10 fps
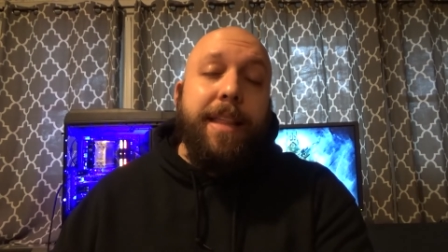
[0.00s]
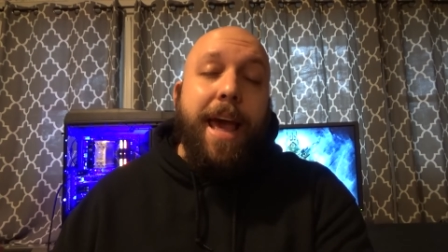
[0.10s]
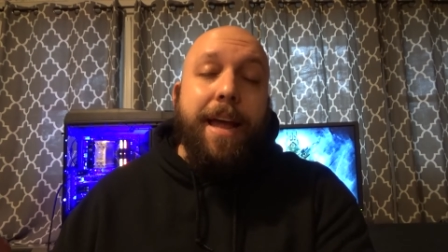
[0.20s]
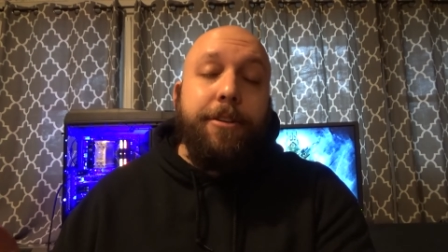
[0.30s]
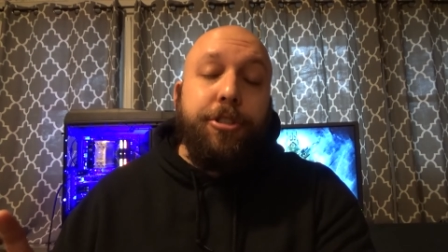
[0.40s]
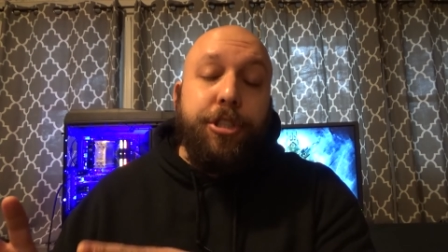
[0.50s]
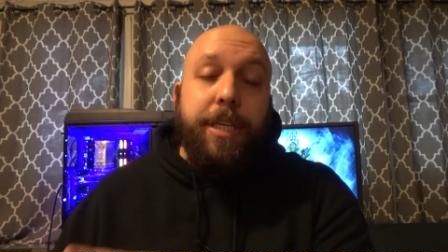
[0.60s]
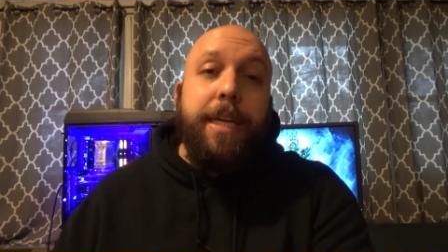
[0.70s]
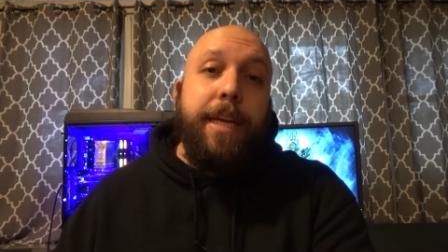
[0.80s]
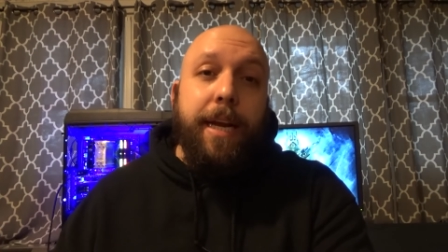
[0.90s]
that
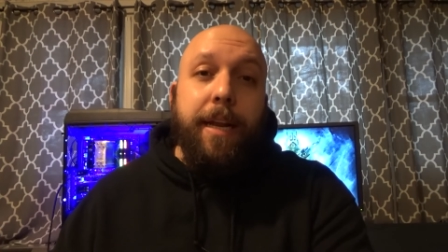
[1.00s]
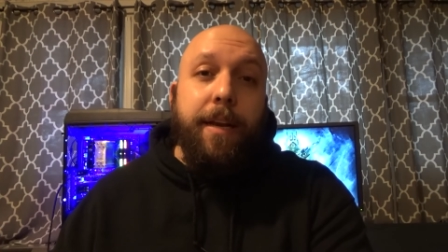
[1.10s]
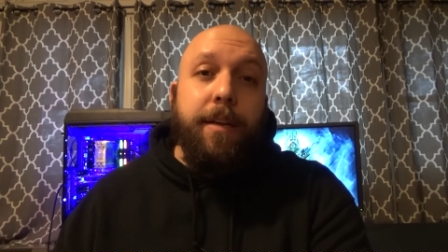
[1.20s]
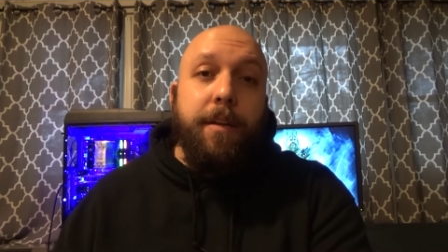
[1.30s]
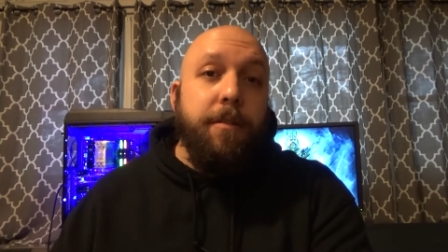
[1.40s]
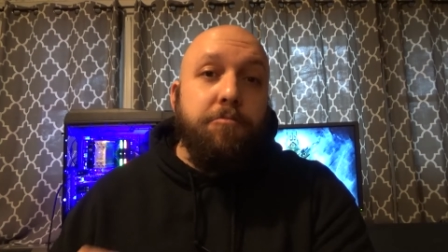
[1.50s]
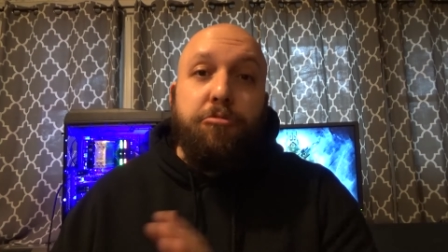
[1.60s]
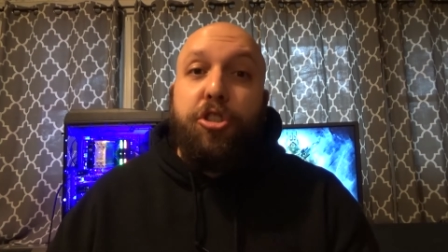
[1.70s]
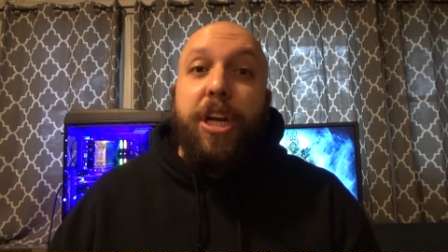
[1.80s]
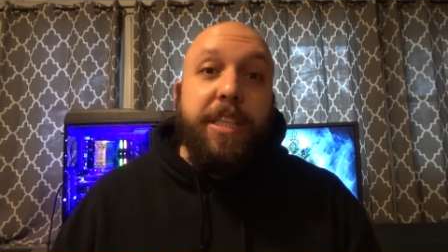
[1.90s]
she needed
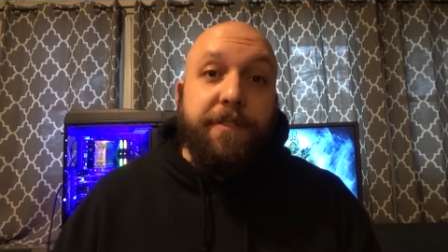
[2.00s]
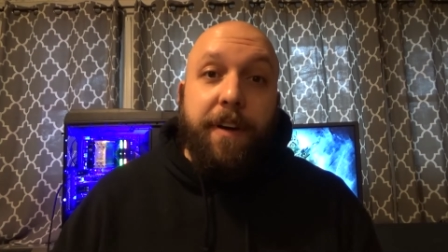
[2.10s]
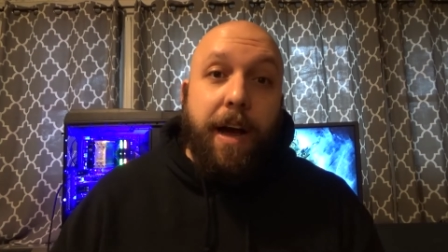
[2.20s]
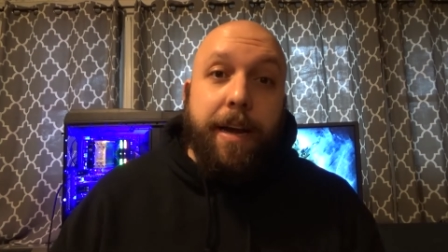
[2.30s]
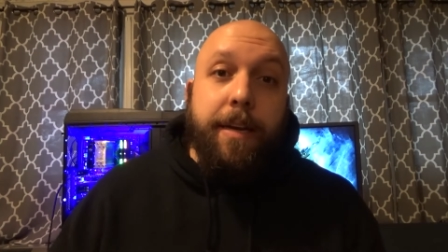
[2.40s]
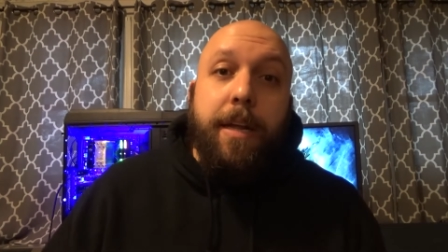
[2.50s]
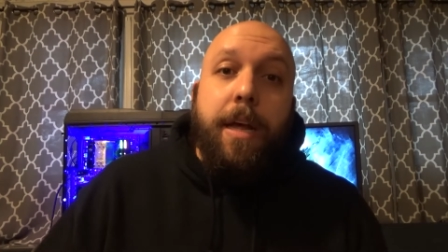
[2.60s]
just fine.